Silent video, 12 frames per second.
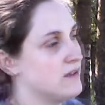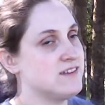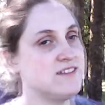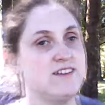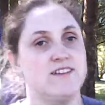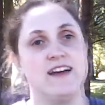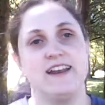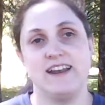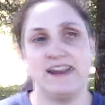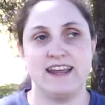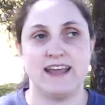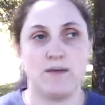So I didn't
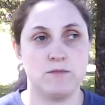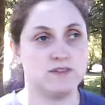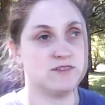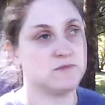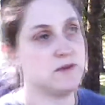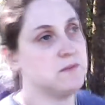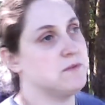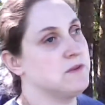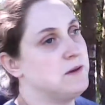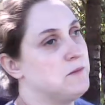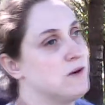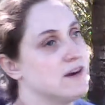hang out with those people
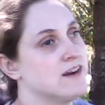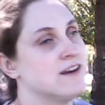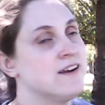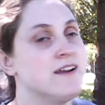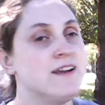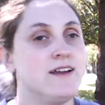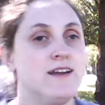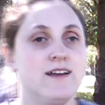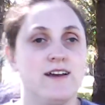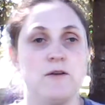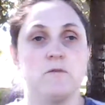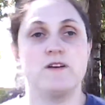anymore.
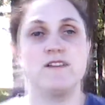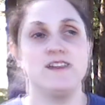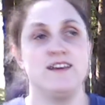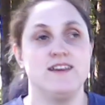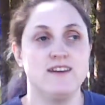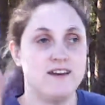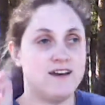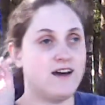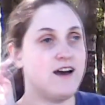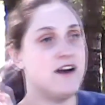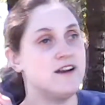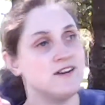I'm one of the
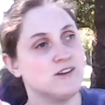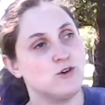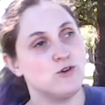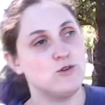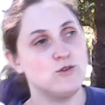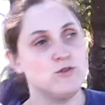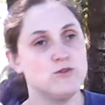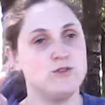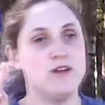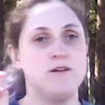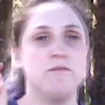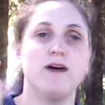uncool,
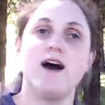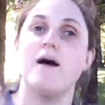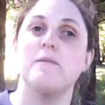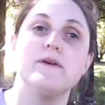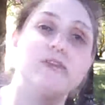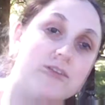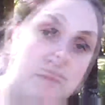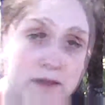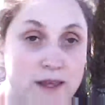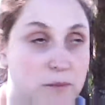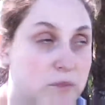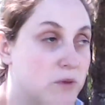unpopular
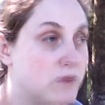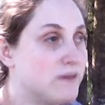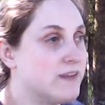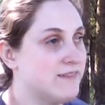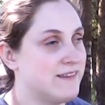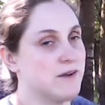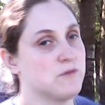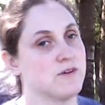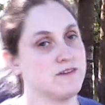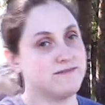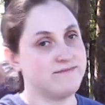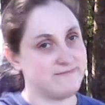people, and they
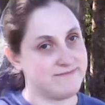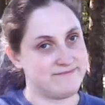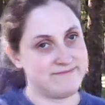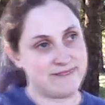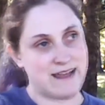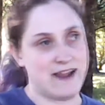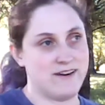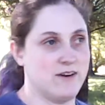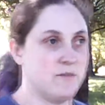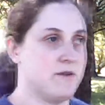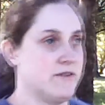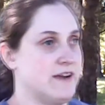were higher
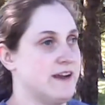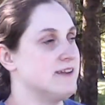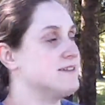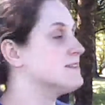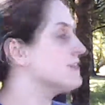up in ranks.